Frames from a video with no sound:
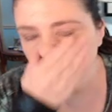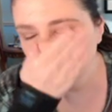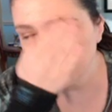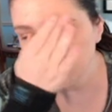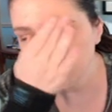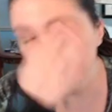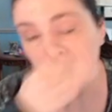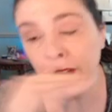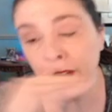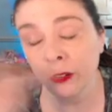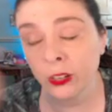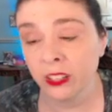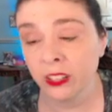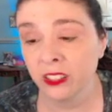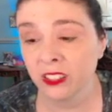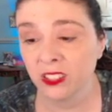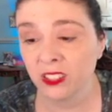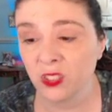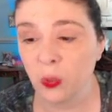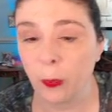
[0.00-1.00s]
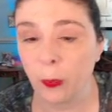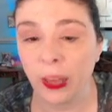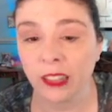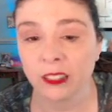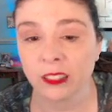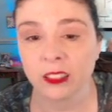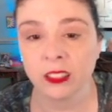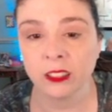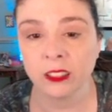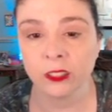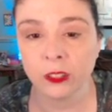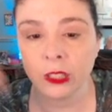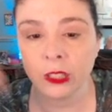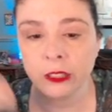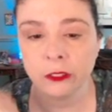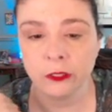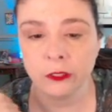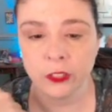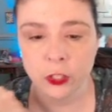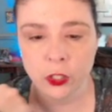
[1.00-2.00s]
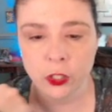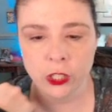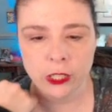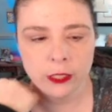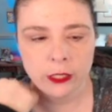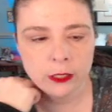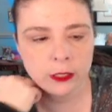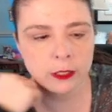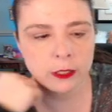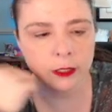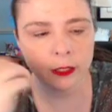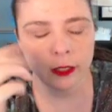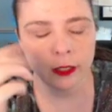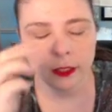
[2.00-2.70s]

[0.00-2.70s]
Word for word: Swankery is the best at, at fish tanks.